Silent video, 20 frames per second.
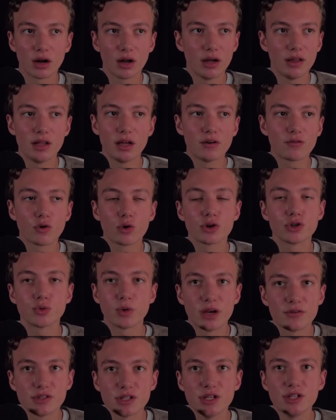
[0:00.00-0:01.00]
And then, of course,
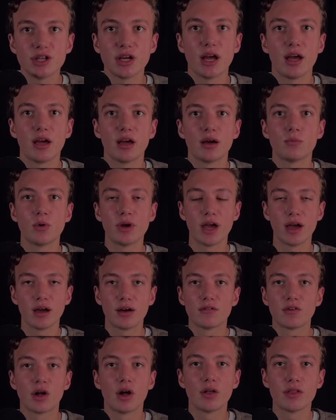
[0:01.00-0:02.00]
we have CJ Ham. We
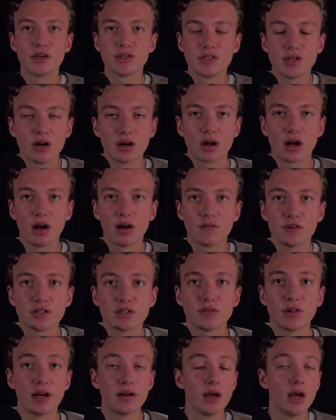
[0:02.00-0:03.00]
have all these young
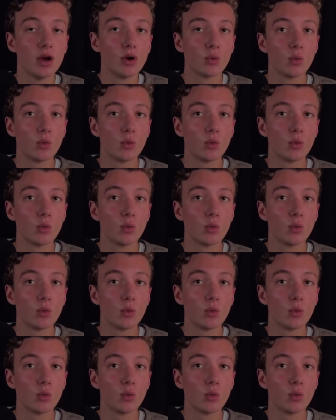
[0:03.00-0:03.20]
offensive line.